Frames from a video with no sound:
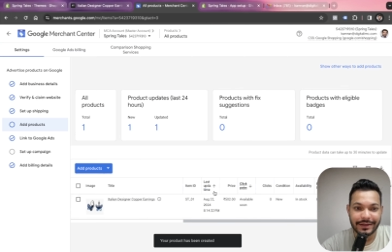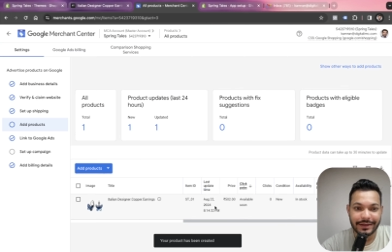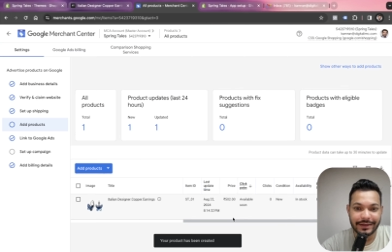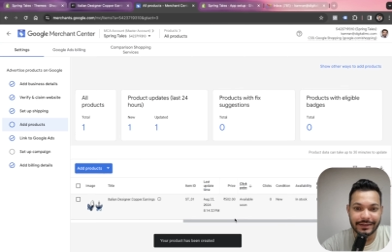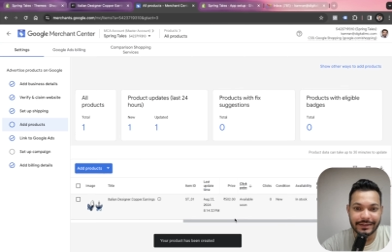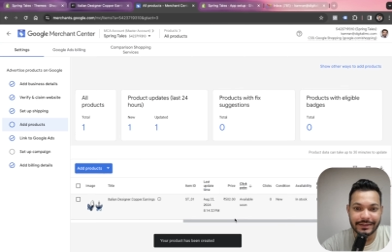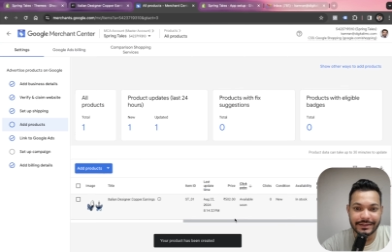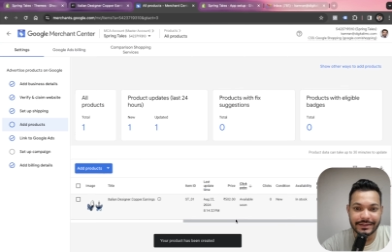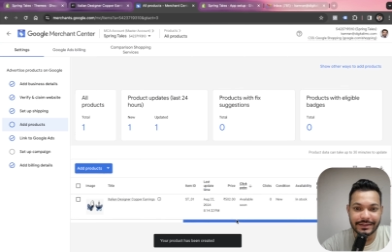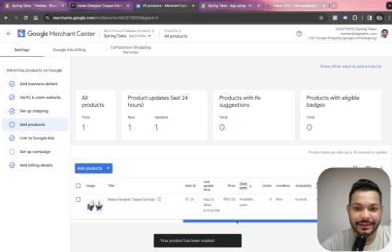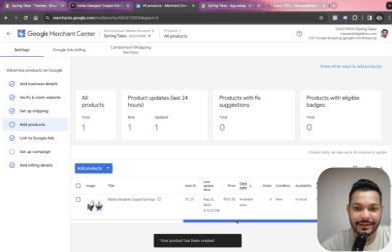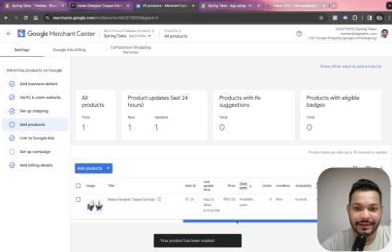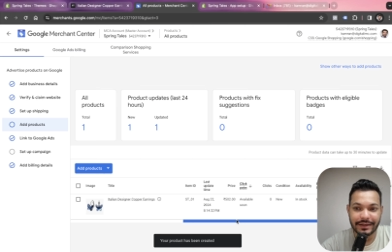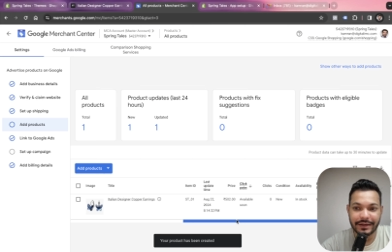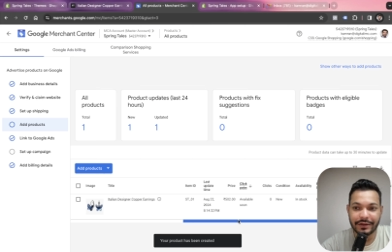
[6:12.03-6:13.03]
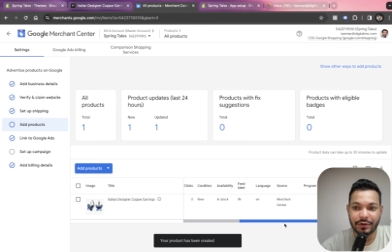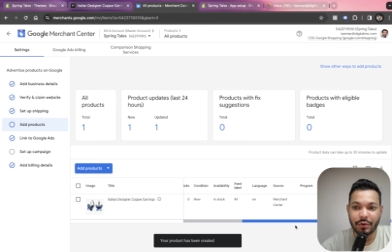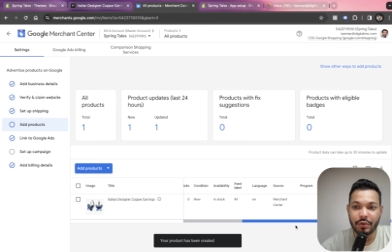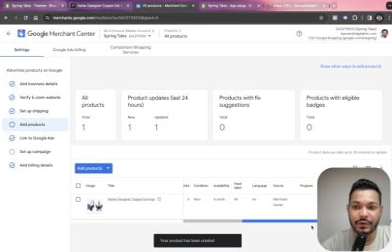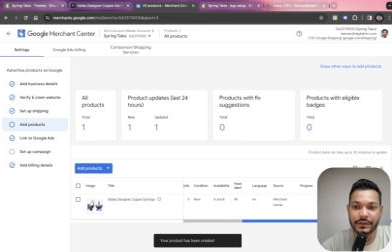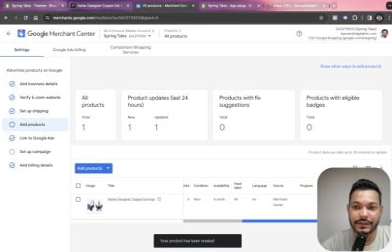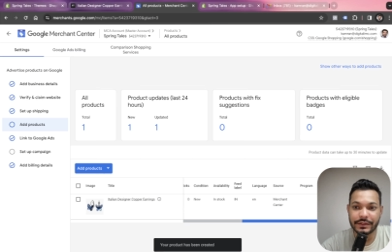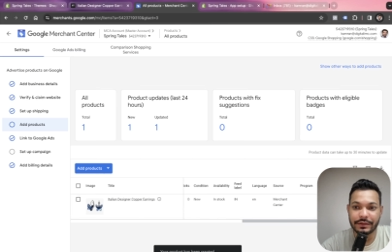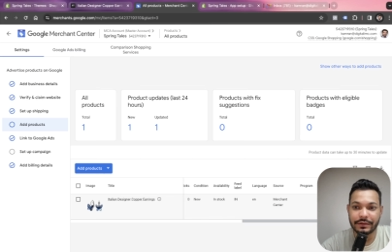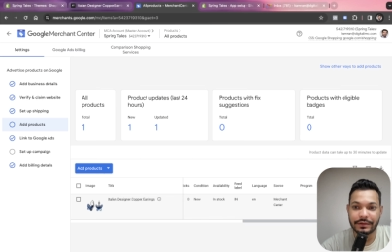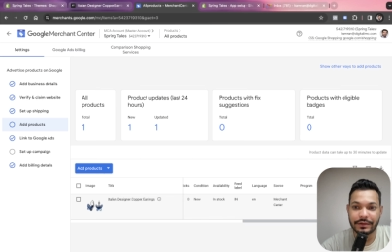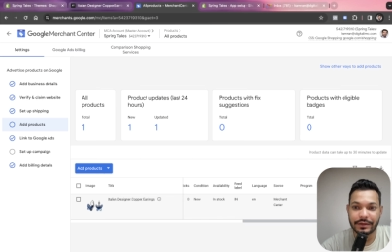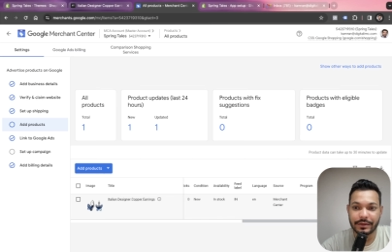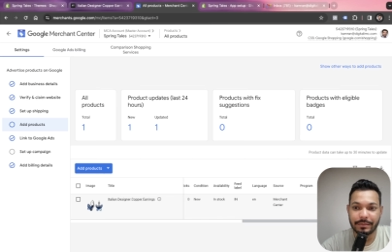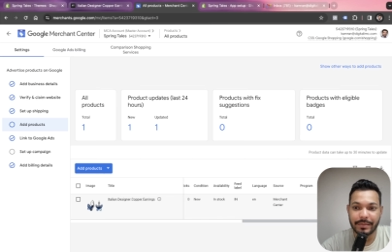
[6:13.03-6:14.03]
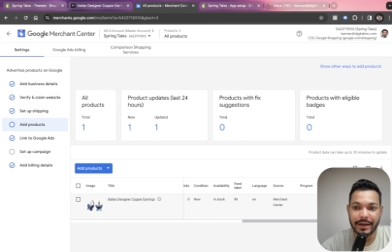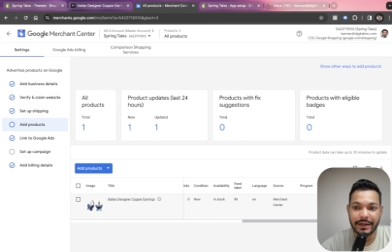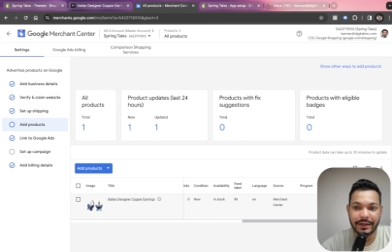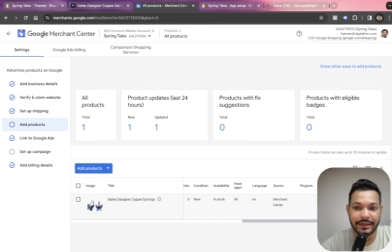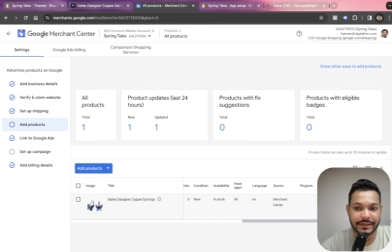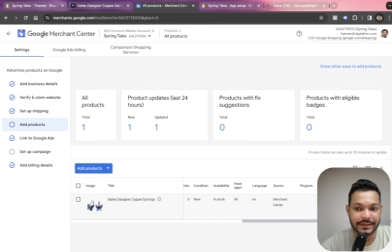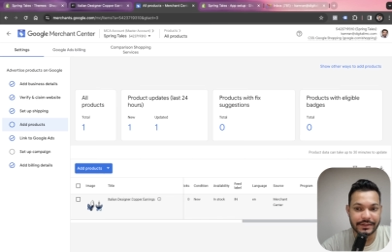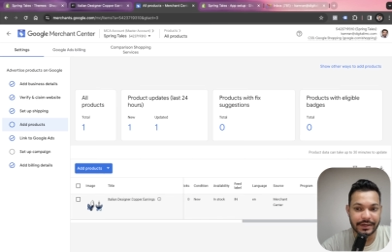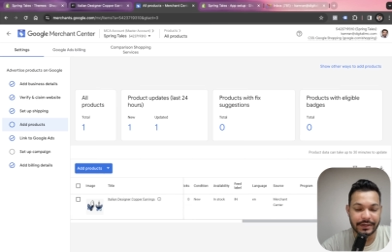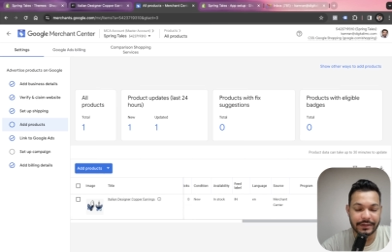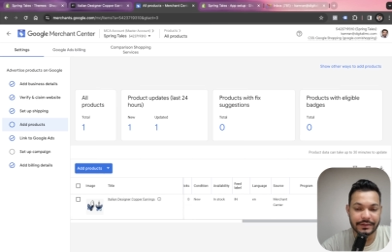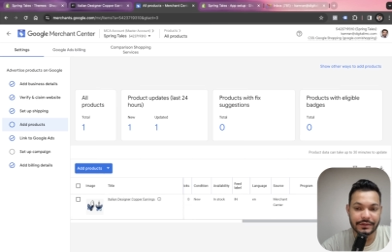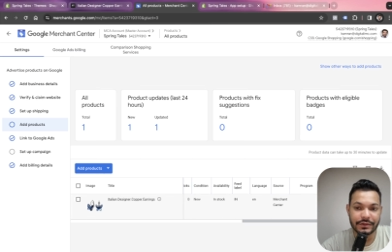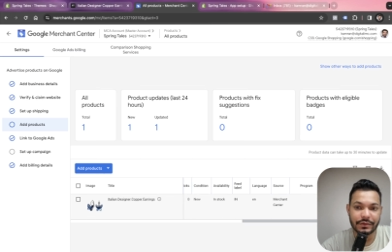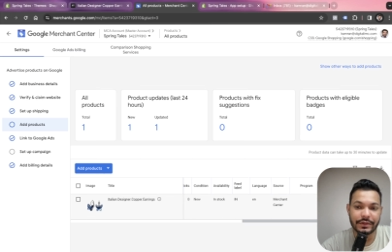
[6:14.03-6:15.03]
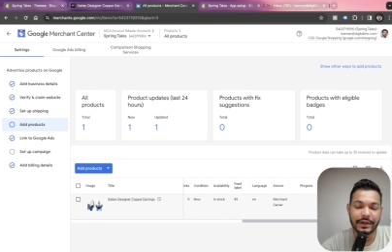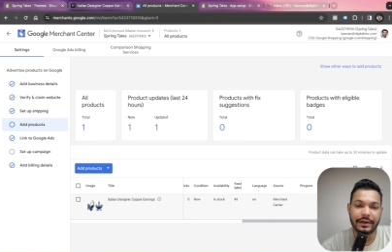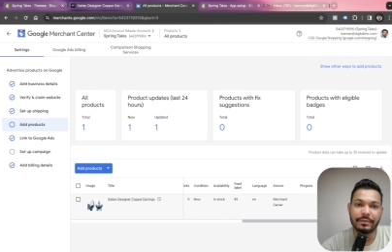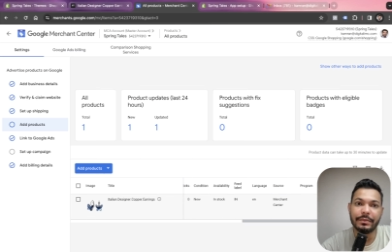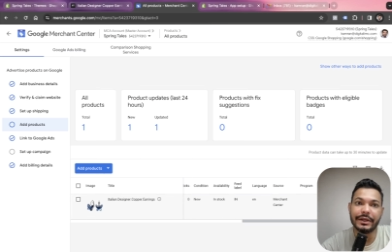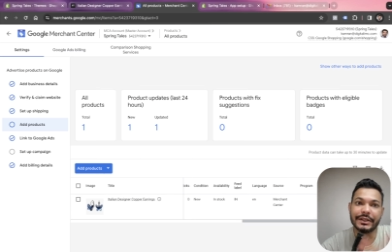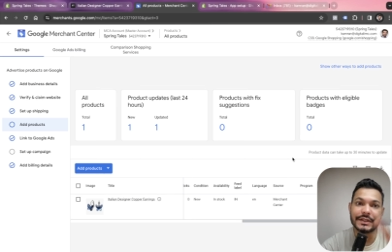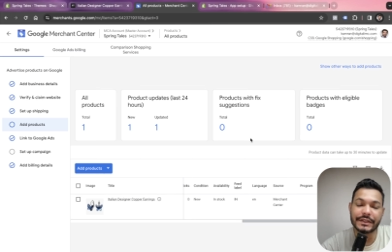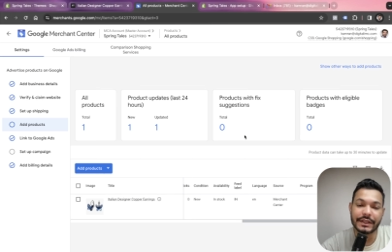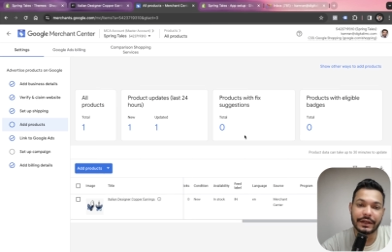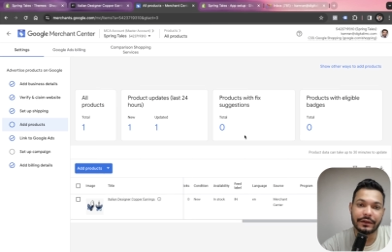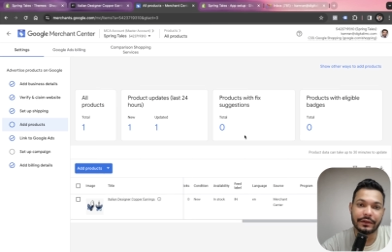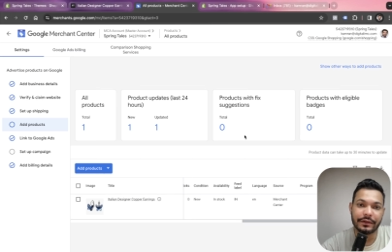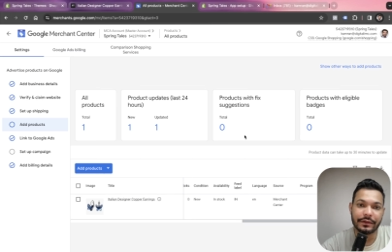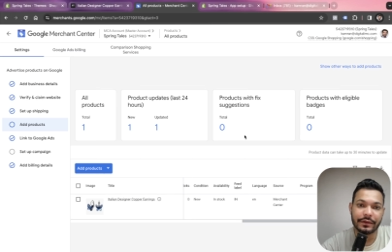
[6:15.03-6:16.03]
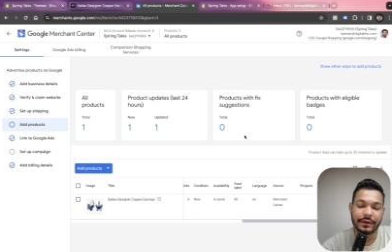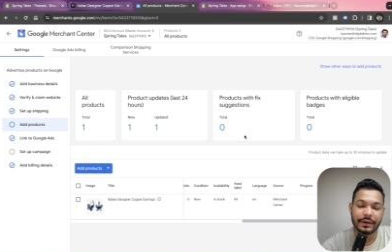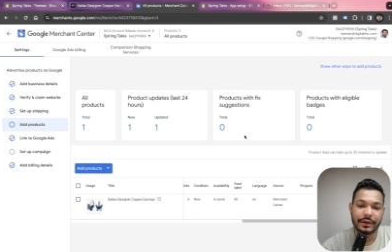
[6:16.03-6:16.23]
it goes in pending status so that Merchant Center